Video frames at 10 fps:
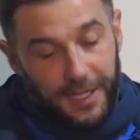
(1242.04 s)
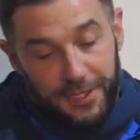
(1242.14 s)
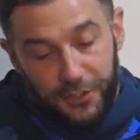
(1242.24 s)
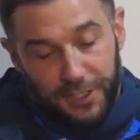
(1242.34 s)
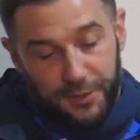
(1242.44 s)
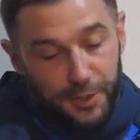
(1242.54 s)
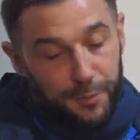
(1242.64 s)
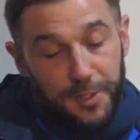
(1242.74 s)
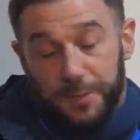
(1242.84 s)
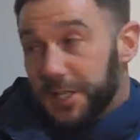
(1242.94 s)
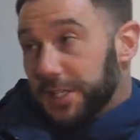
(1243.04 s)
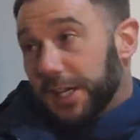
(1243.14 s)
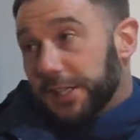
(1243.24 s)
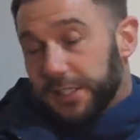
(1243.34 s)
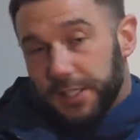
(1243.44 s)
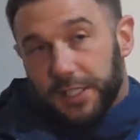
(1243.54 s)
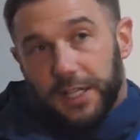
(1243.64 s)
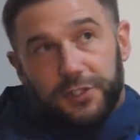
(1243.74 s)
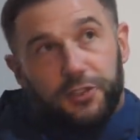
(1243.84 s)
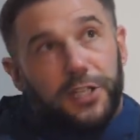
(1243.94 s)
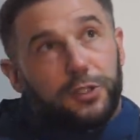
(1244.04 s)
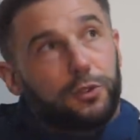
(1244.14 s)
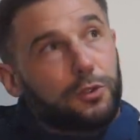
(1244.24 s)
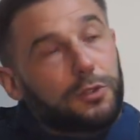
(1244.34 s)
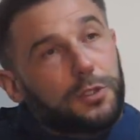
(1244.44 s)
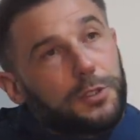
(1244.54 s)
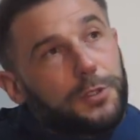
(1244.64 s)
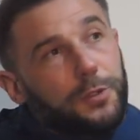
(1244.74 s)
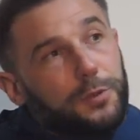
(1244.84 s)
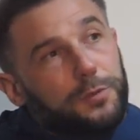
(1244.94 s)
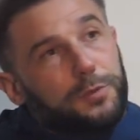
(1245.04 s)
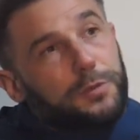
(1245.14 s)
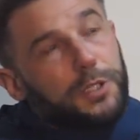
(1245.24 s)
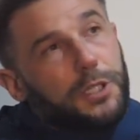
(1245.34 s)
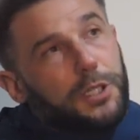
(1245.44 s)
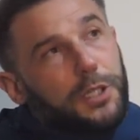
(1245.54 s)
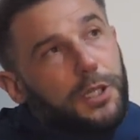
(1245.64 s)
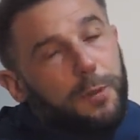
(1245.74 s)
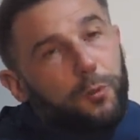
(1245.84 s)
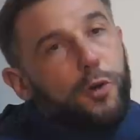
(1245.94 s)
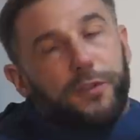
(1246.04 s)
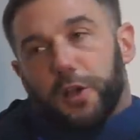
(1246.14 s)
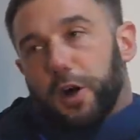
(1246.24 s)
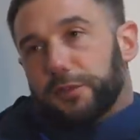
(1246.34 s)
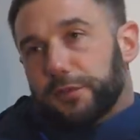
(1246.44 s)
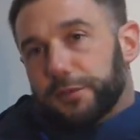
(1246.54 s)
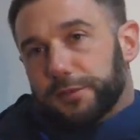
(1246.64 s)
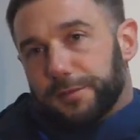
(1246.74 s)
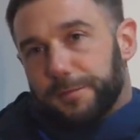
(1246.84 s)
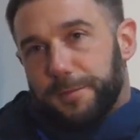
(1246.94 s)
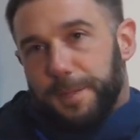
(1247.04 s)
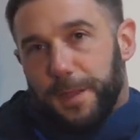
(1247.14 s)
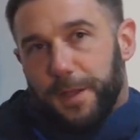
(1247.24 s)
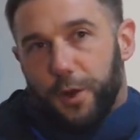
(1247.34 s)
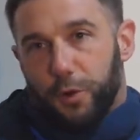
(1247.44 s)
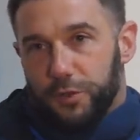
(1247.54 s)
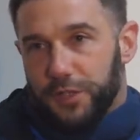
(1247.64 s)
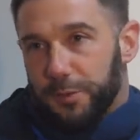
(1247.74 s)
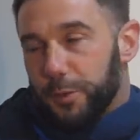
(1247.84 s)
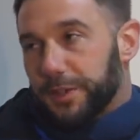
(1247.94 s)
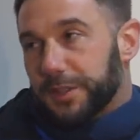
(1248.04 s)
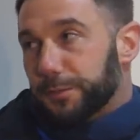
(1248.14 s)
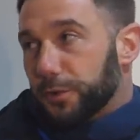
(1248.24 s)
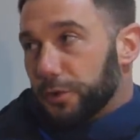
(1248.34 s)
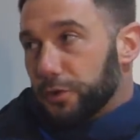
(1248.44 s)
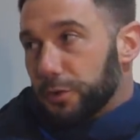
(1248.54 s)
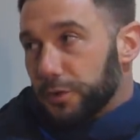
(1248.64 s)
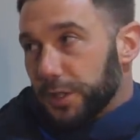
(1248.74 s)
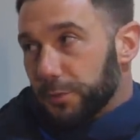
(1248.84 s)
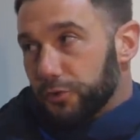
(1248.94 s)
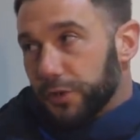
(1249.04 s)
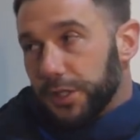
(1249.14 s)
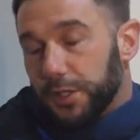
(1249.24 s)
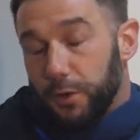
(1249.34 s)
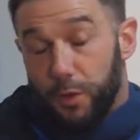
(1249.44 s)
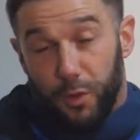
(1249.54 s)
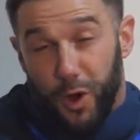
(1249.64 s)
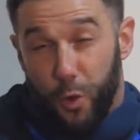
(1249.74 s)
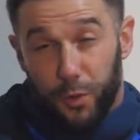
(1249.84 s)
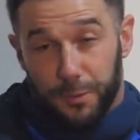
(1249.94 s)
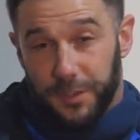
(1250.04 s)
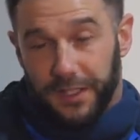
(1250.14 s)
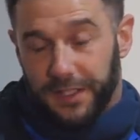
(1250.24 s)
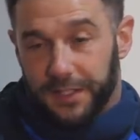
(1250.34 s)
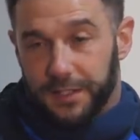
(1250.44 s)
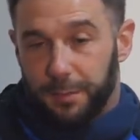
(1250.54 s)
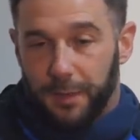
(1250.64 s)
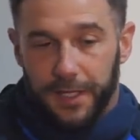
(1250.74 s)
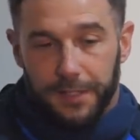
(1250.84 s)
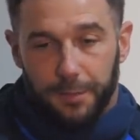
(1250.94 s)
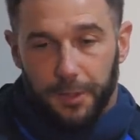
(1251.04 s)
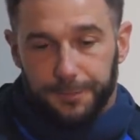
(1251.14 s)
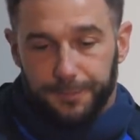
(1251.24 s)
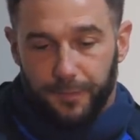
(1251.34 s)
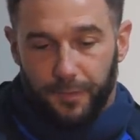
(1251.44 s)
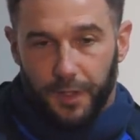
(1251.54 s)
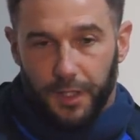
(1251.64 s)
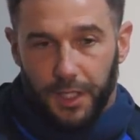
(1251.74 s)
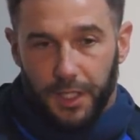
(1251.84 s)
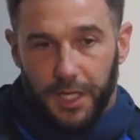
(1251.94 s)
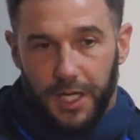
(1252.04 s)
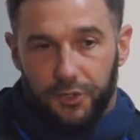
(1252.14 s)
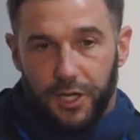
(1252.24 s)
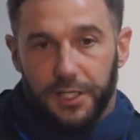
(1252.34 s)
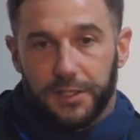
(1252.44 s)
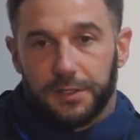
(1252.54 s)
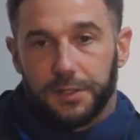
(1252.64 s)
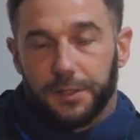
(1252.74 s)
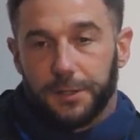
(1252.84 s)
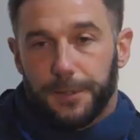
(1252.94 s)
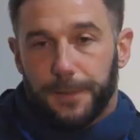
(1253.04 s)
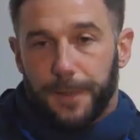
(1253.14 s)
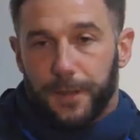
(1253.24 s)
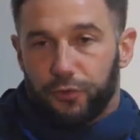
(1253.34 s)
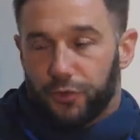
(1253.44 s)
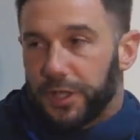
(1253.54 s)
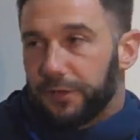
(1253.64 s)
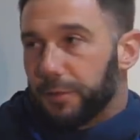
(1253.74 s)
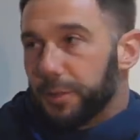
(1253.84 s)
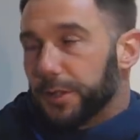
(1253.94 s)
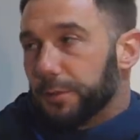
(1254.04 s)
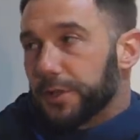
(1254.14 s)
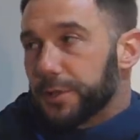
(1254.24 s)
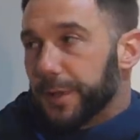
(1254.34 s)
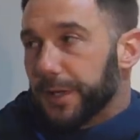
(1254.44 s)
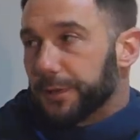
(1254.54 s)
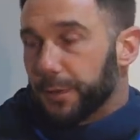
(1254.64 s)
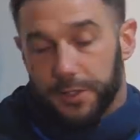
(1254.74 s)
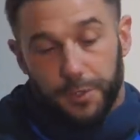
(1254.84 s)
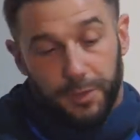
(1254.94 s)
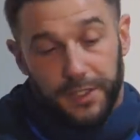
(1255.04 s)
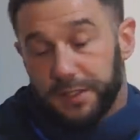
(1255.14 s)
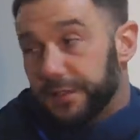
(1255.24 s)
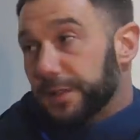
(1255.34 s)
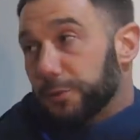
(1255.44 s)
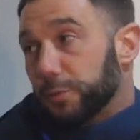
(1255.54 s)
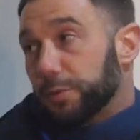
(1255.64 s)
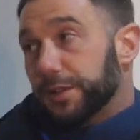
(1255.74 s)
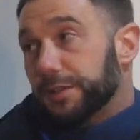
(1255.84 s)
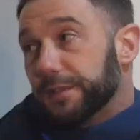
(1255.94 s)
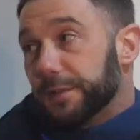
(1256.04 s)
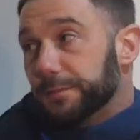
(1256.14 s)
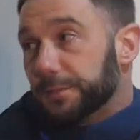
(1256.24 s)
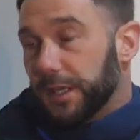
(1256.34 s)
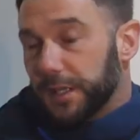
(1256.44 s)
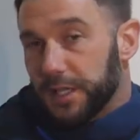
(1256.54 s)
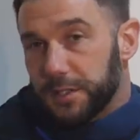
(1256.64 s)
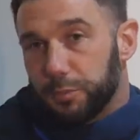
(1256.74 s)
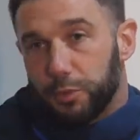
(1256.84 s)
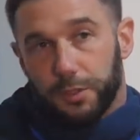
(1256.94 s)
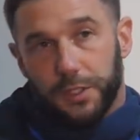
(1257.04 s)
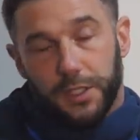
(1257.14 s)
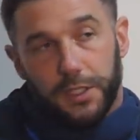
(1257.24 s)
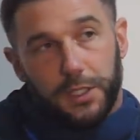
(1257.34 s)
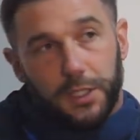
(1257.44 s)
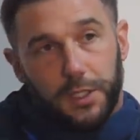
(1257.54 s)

I try and just be me, Si, and like I try and know I'm not off the cuff. Always think about my team talks, always think about training, always meticulously planned, but I try and treat everybody with respect, whether you're playing in the team or not playing in the team. I think that's important. And